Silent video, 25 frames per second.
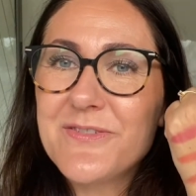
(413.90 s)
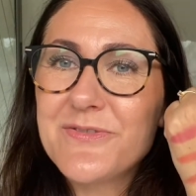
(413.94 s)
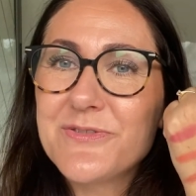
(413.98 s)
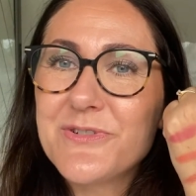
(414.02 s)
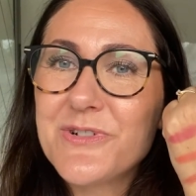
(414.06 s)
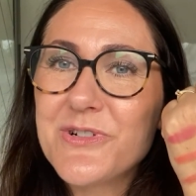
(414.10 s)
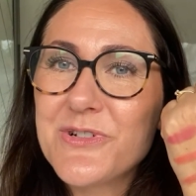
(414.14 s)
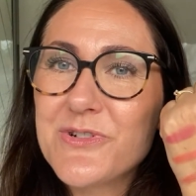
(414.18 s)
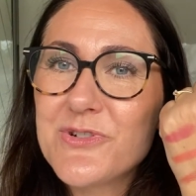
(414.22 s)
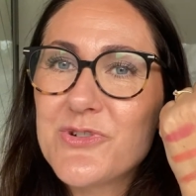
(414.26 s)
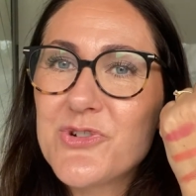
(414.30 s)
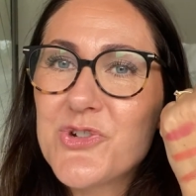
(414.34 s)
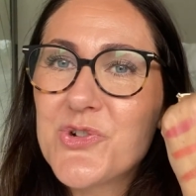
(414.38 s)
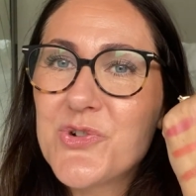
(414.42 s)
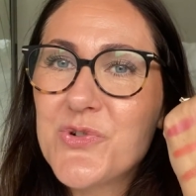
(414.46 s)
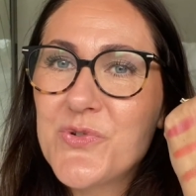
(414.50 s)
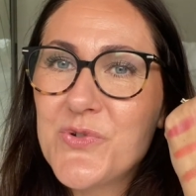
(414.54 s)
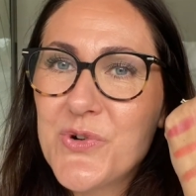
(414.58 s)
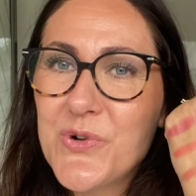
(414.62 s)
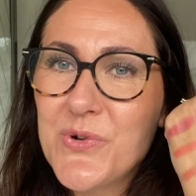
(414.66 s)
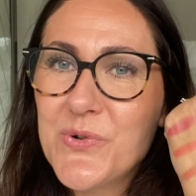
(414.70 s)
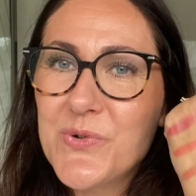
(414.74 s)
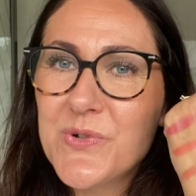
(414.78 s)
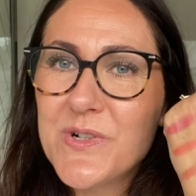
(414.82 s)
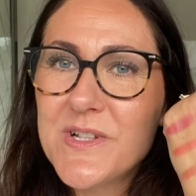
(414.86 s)

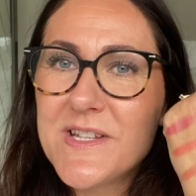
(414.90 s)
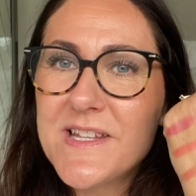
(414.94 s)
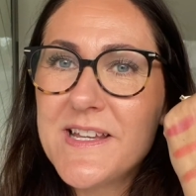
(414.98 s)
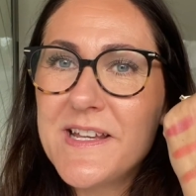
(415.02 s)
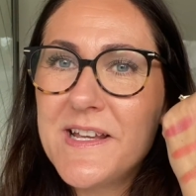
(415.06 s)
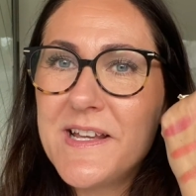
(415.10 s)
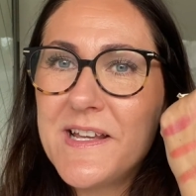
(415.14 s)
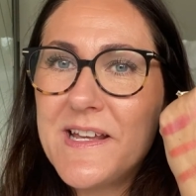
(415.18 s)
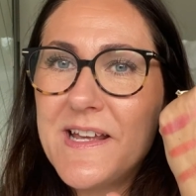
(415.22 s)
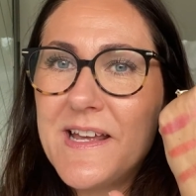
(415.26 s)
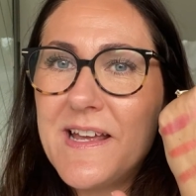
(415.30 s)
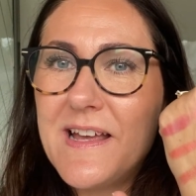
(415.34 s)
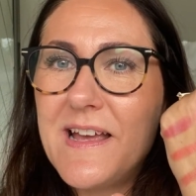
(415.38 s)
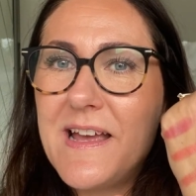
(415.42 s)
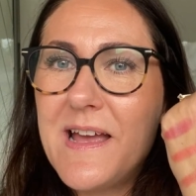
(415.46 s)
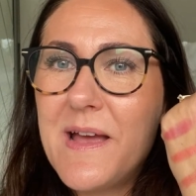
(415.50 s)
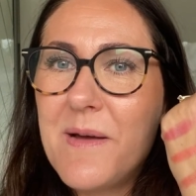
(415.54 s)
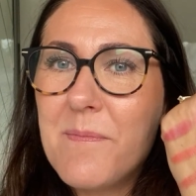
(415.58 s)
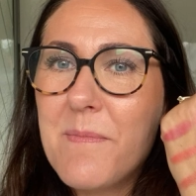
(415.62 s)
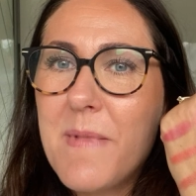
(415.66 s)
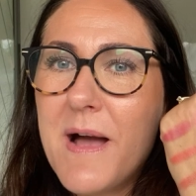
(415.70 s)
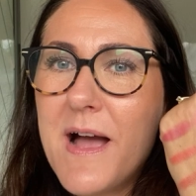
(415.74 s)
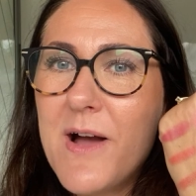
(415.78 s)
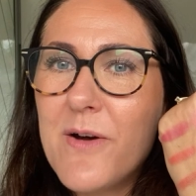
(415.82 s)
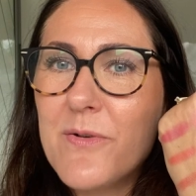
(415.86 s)
control the
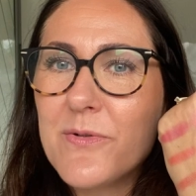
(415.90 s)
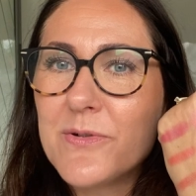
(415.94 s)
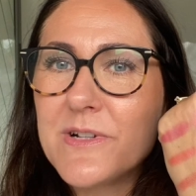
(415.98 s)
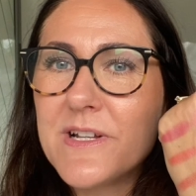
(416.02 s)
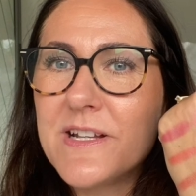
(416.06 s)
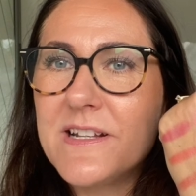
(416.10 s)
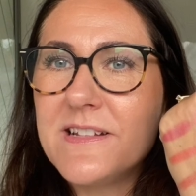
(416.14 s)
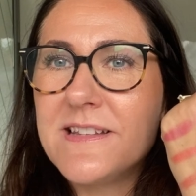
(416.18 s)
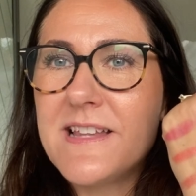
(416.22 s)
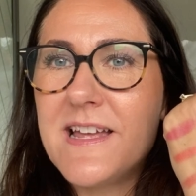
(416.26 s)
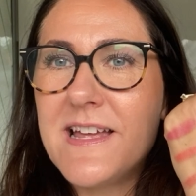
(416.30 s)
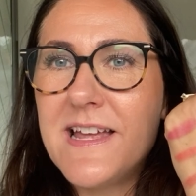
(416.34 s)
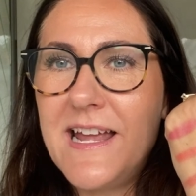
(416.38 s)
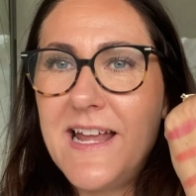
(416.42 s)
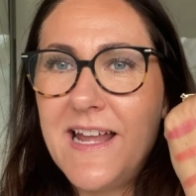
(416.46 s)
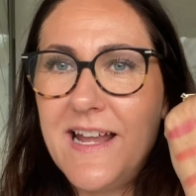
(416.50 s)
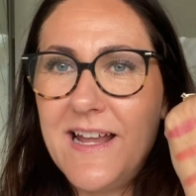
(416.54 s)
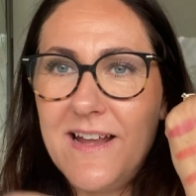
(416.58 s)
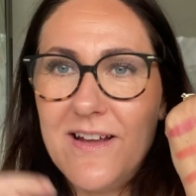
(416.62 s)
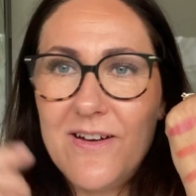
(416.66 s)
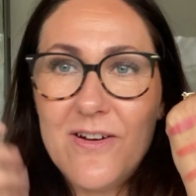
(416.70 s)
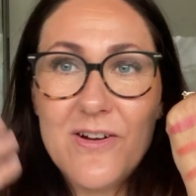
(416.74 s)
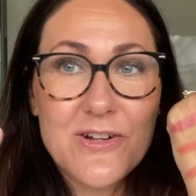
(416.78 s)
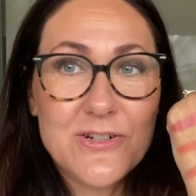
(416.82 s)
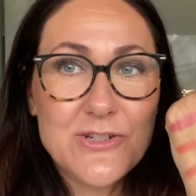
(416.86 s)
amount
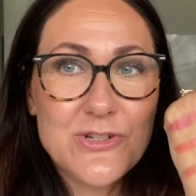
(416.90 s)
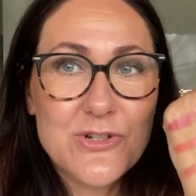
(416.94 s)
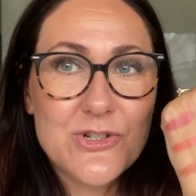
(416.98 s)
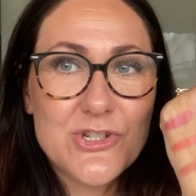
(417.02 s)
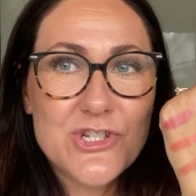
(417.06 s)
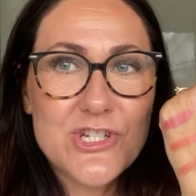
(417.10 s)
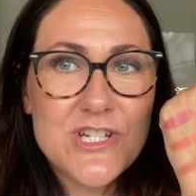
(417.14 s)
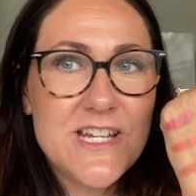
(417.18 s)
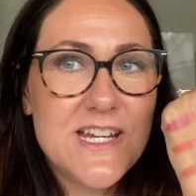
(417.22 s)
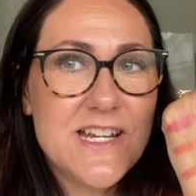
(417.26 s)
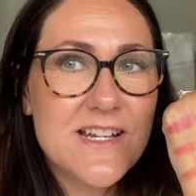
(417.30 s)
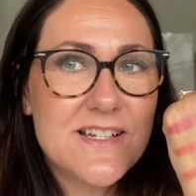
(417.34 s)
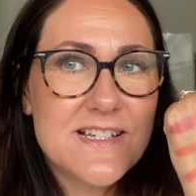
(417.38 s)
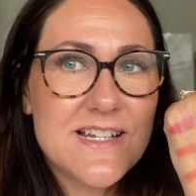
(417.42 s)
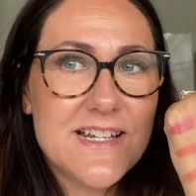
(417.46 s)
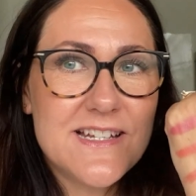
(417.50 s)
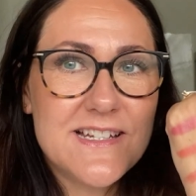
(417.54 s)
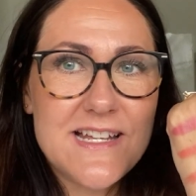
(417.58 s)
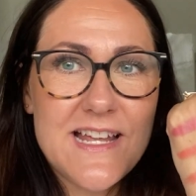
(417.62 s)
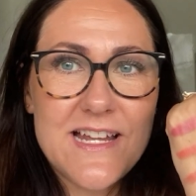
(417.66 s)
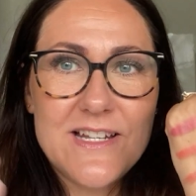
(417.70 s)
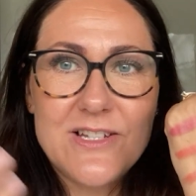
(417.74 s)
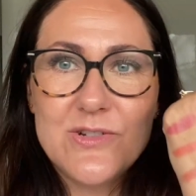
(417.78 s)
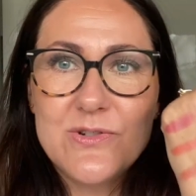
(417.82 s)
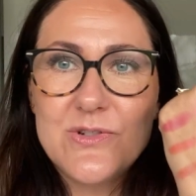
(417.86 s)
on your cheeks, and
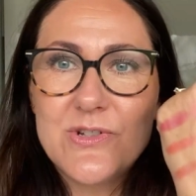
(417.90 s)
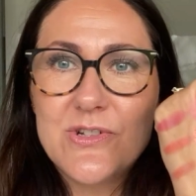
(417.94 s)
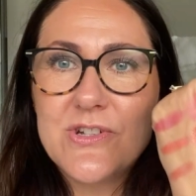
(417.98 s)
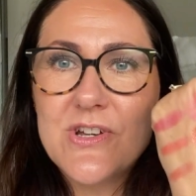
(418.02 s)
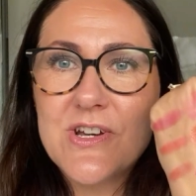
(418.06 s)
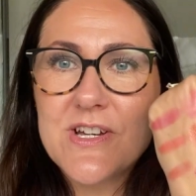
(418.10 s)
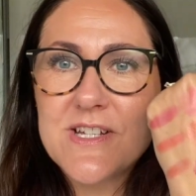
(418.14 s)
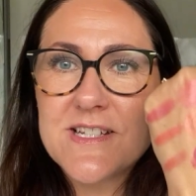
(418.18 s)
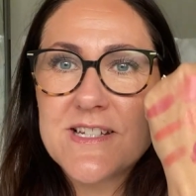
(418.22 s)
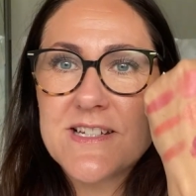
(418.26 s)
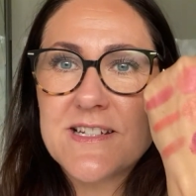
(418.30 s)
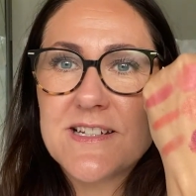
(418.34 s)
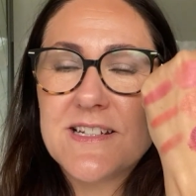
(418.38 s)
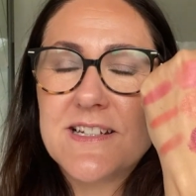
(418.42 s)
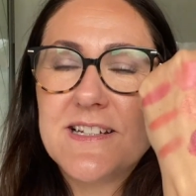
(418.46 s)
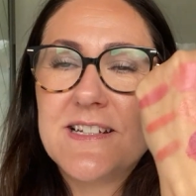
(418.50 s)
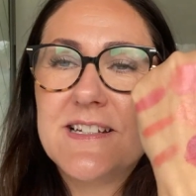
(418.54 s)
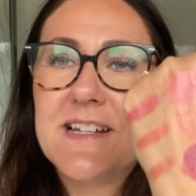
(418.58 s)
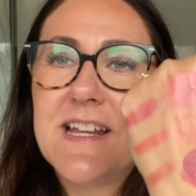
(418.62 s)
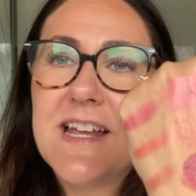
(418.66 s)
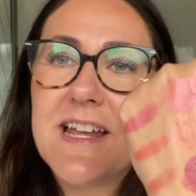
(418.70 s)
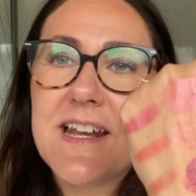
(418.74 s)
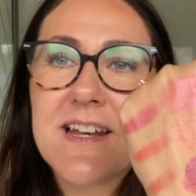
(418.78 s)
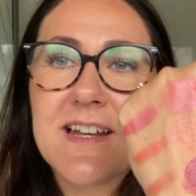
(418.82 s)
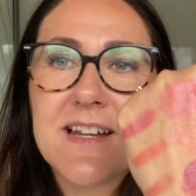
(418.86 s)
that it doesn't
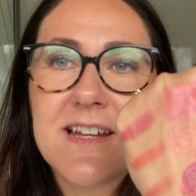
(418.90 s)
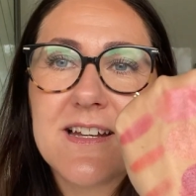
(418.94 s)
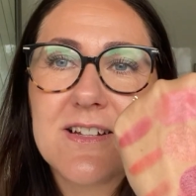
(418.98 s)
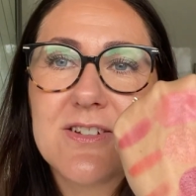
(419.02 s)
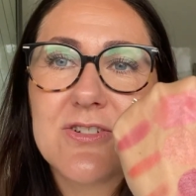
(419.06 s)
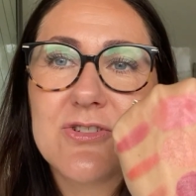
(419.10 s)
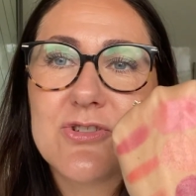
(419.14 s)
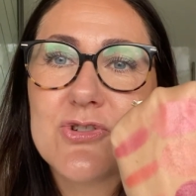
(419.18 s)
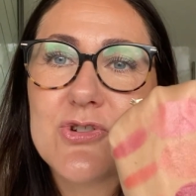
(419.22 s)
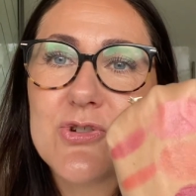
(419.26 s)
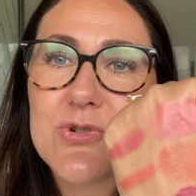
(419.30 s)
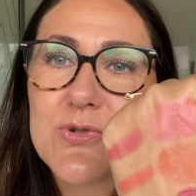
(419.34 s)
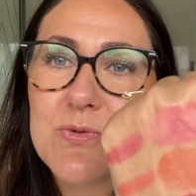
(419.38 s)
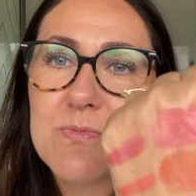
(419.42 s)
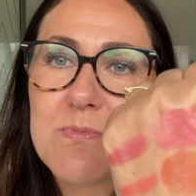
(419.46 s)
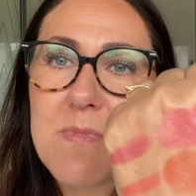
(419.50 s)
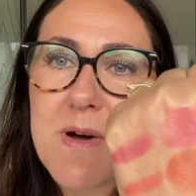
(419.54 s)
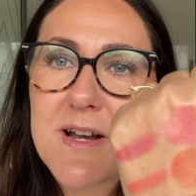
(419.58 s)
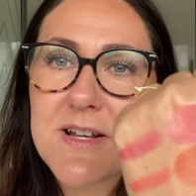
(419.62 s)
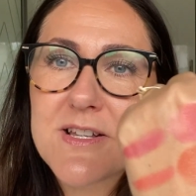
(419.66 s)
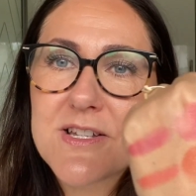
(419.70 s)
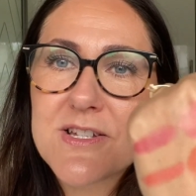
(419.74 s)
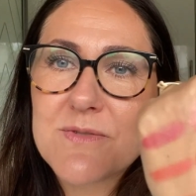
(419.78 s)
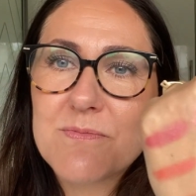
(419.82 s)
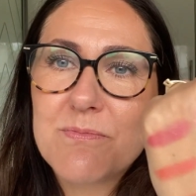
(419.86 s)
get too
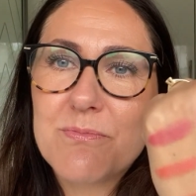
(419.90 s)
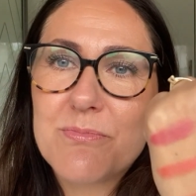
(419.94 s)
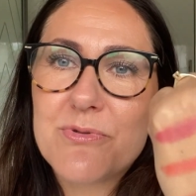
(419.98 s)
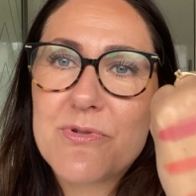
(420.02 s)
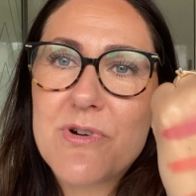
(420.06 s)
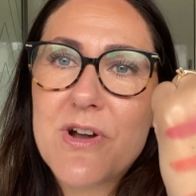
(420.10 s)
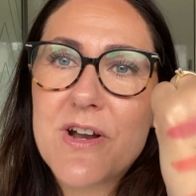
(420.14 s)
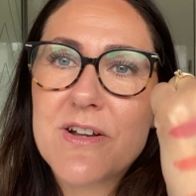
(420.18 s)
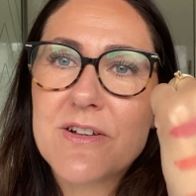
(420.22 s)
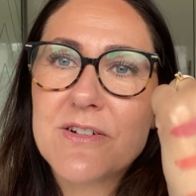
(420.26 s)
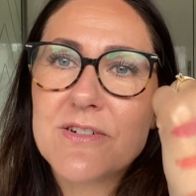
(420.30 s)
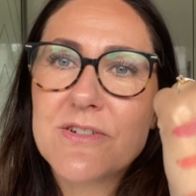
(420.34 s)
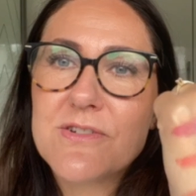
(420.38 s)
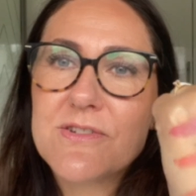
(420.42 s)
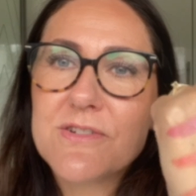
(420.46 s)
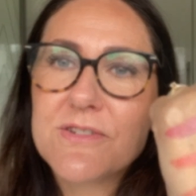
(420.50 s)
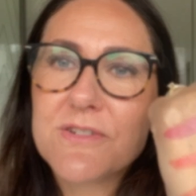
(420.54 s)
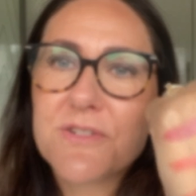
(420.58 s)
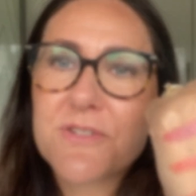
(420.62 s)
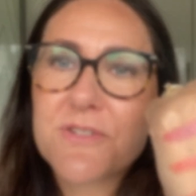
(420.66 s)
much product on the